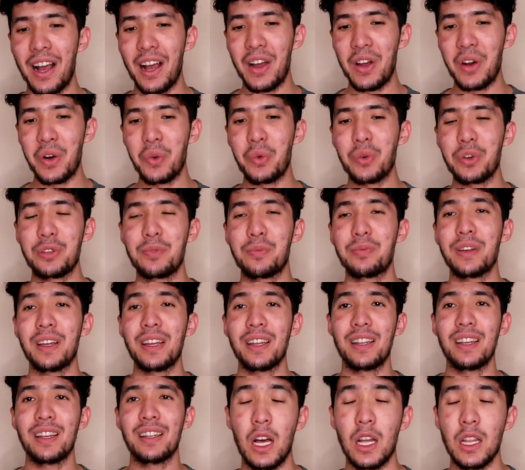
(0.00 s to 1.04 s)
I always pray
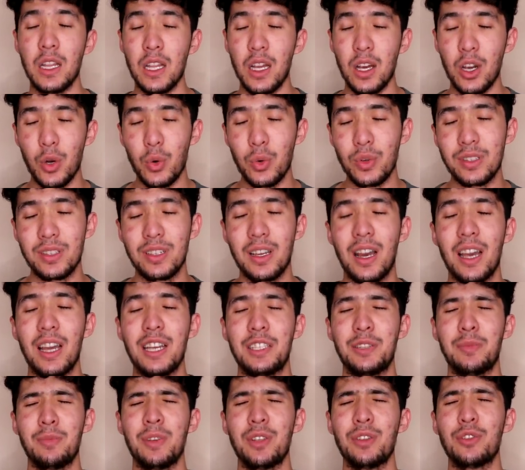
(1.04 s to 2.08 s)
that Allah always
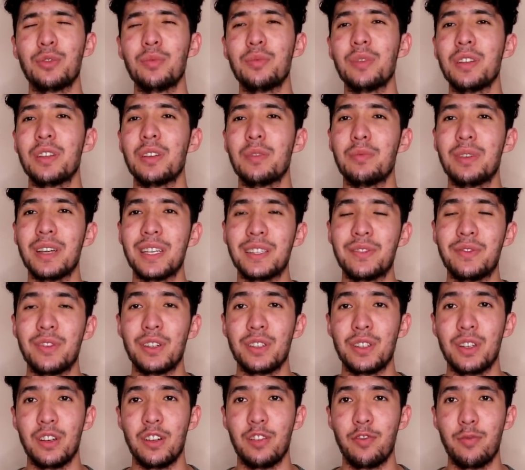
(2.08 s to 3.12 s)
guides me to be the best
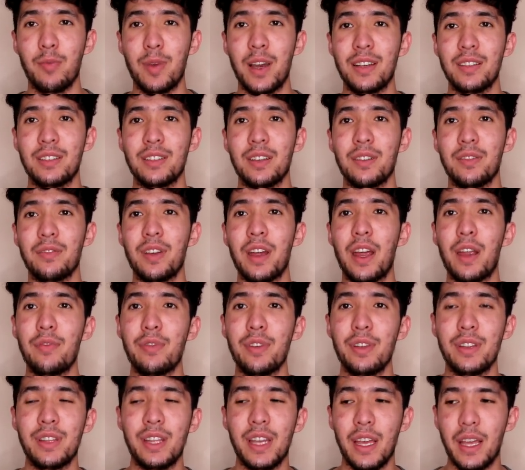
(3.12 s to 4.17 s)
version of myself
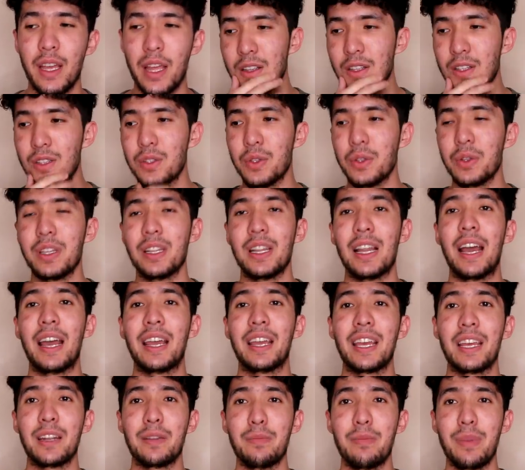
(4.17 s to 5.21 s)
every day so that I
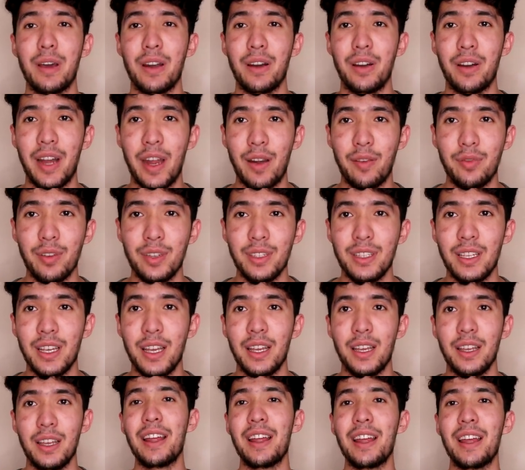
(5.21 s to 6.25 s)
get better every
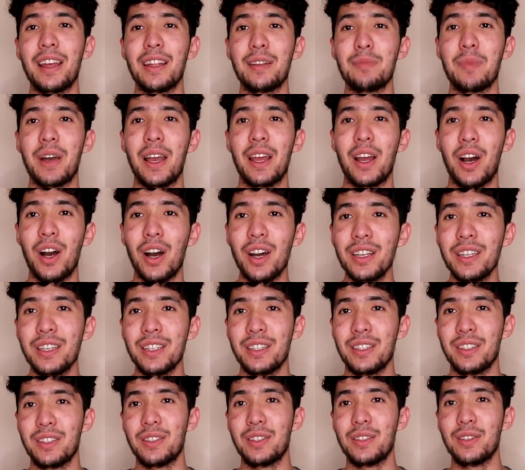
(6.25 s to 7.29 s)
day. And my
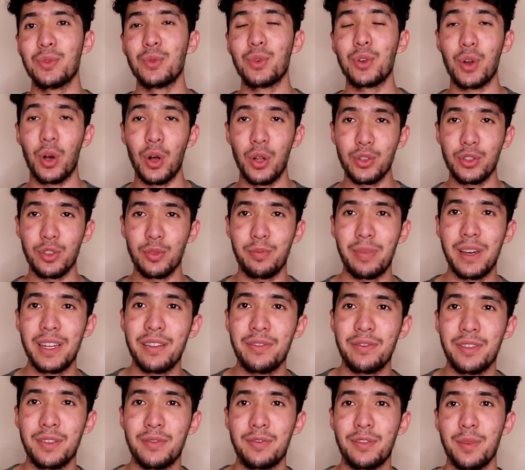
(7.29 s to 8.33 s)
audience would also
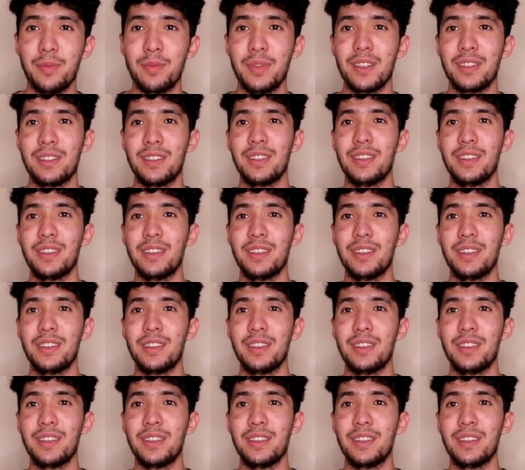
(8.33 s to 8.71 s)
benefit from this,